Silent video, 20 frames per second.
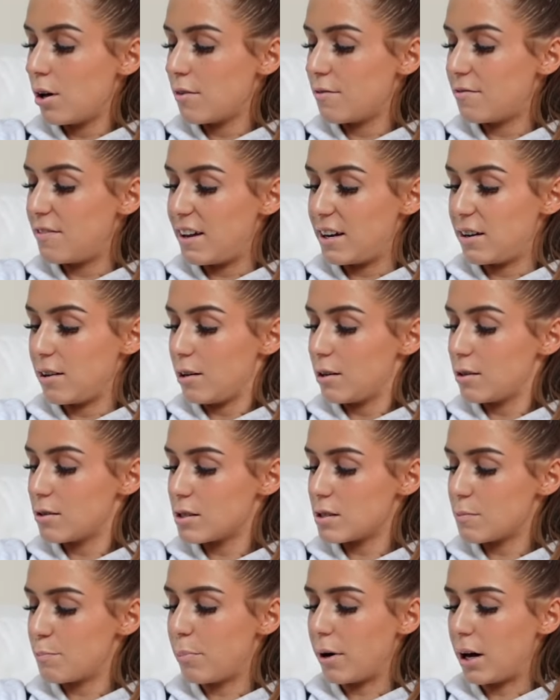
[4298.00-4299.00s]

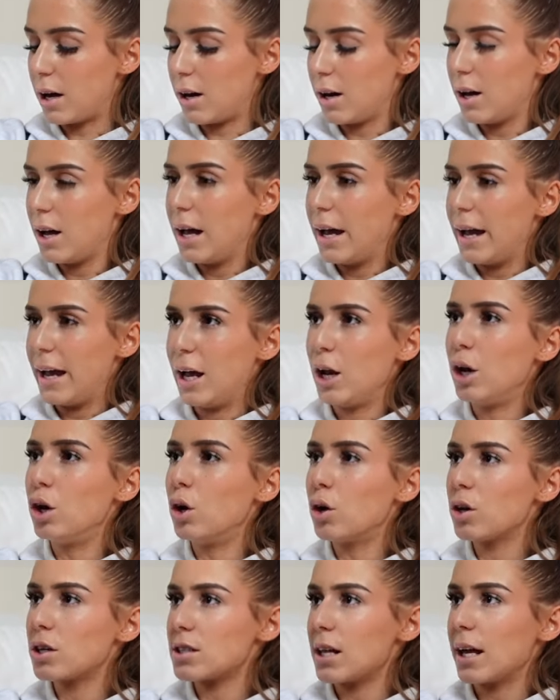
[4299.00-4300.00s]
fitness, but it
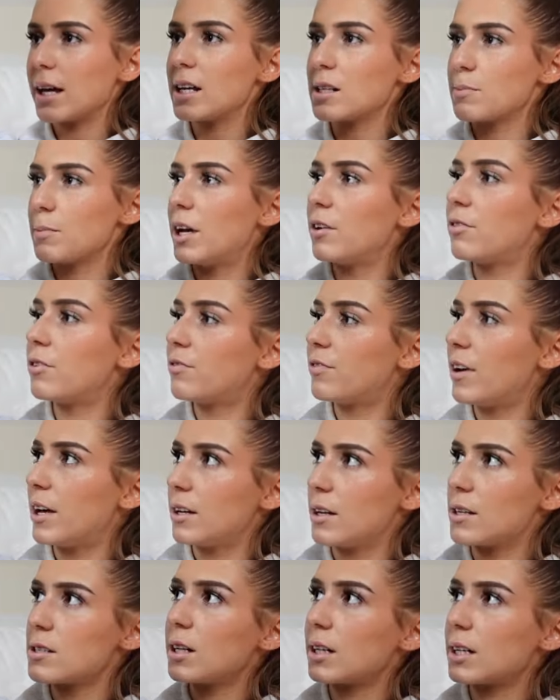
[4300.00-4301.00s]
looks like it's made for
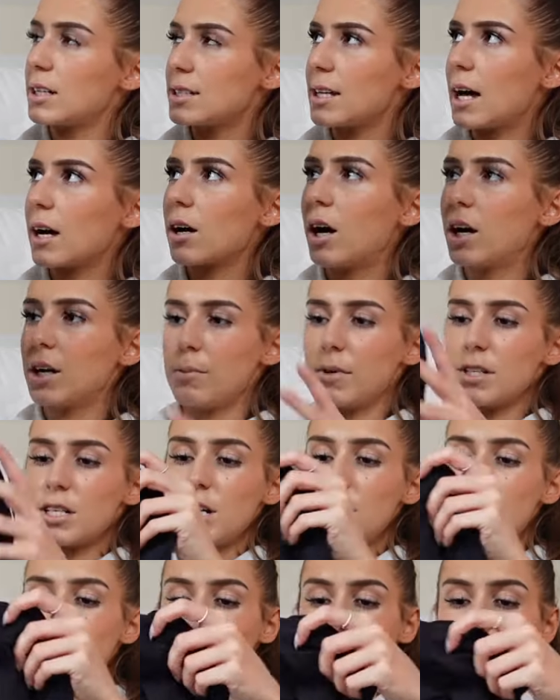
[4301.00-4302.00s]
fitness, like it's that kind of
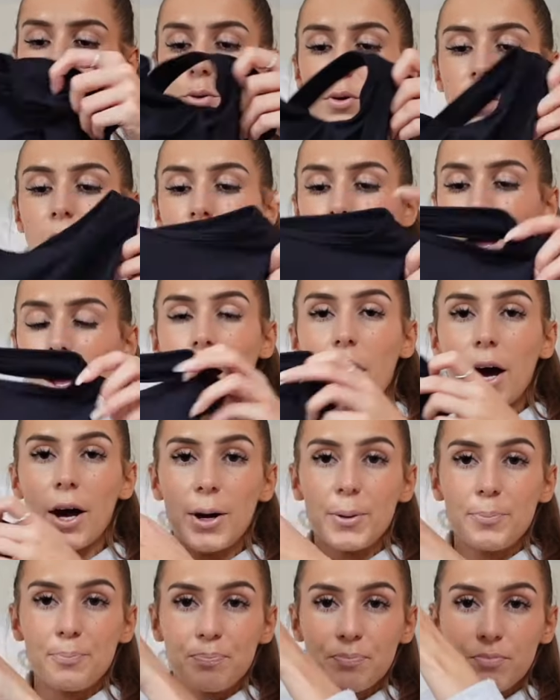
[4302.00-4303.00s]
material.
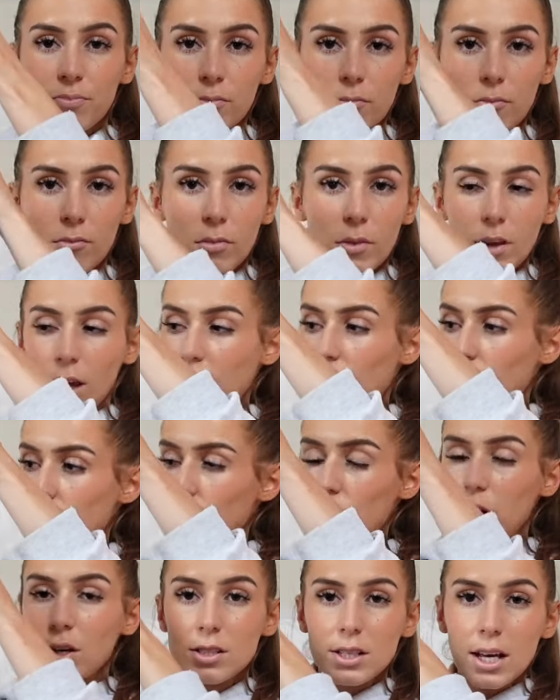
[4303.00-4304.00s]
And
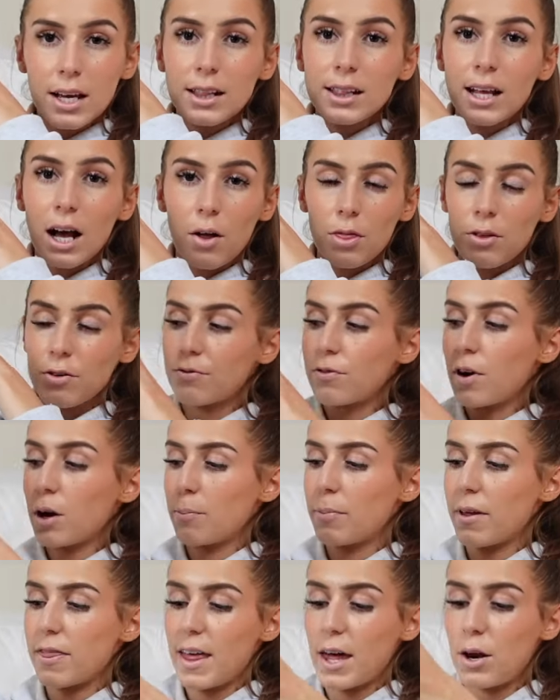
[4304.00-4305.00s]
it looks like that on the
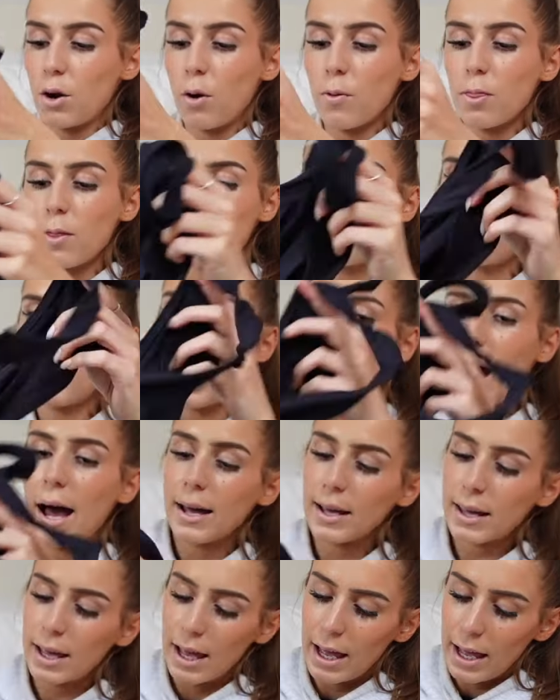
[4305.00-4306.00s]
front, but then on the
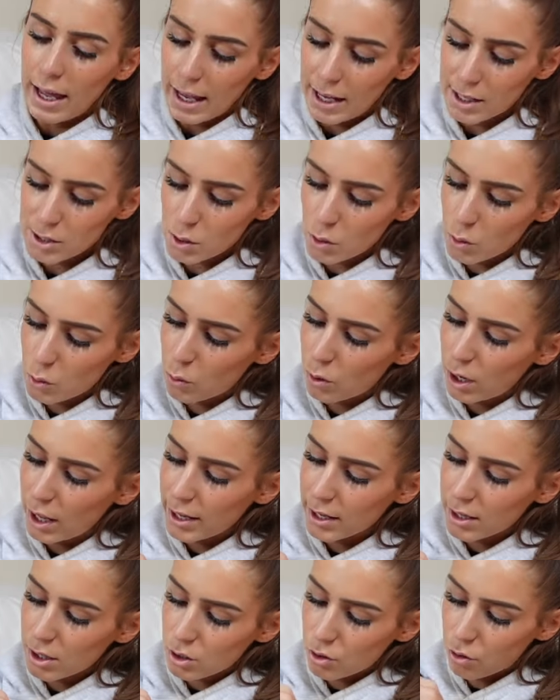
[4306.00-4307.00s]
back it's all
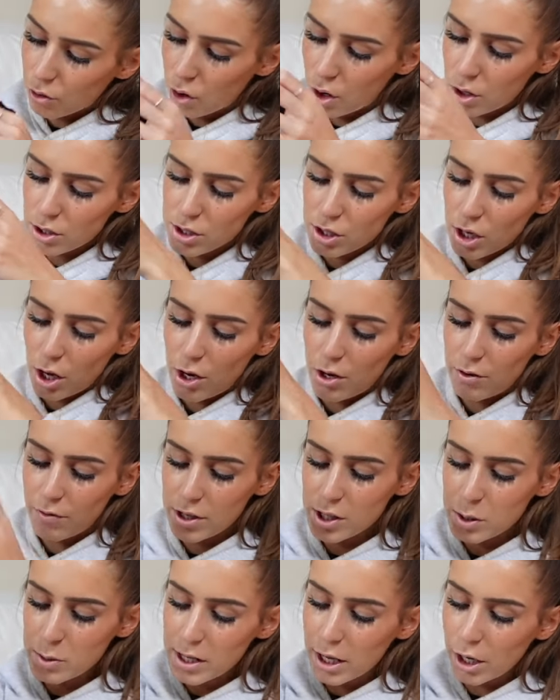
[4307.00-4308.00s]
like crossed over,
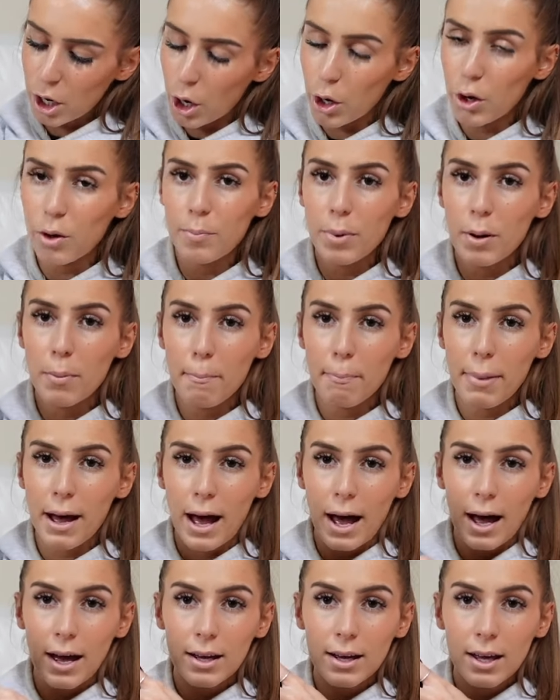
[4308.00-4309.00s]
so it's like open
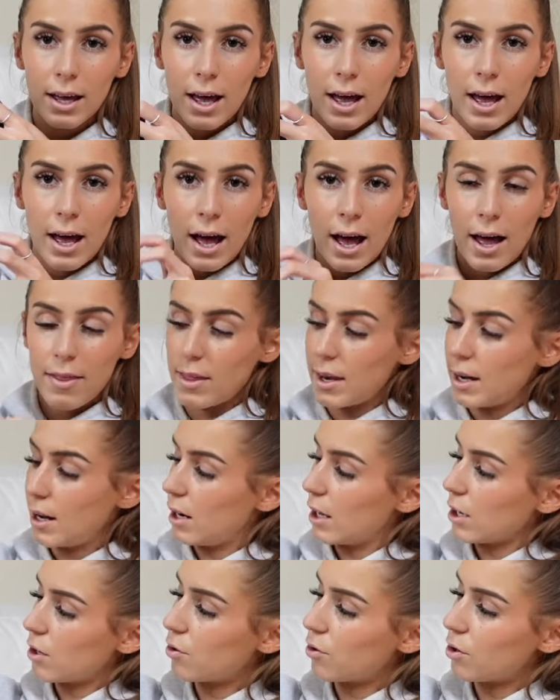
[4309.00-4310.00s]
back and then it
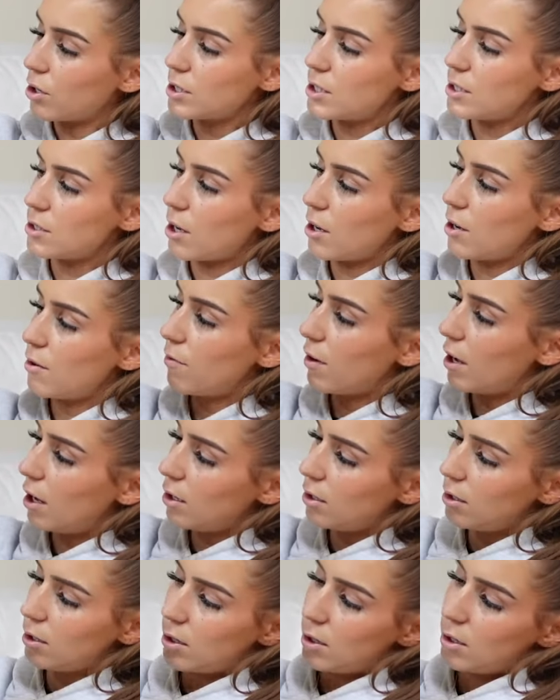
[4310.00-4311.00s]
like crosses
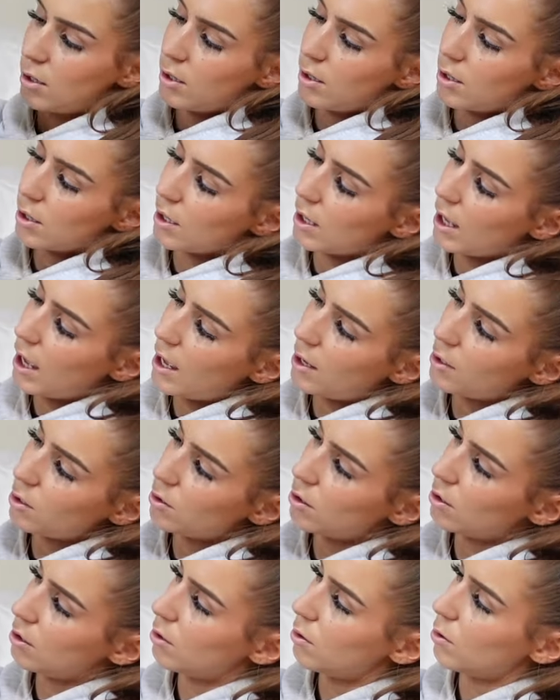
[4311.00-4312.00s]
over.
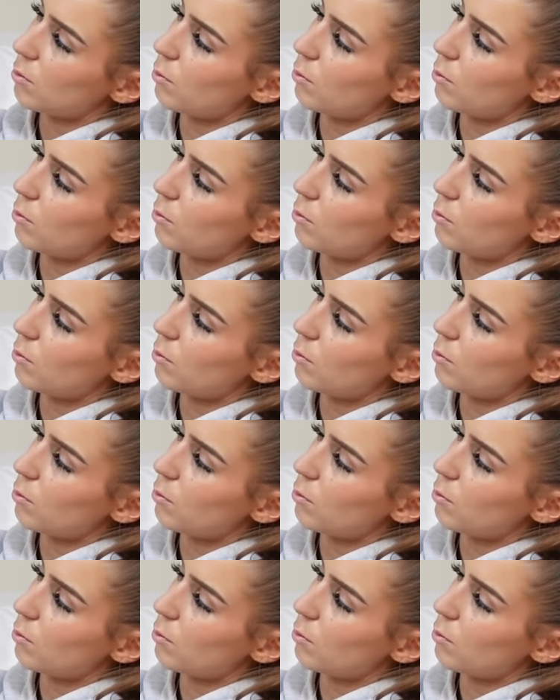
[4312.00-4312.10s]
Can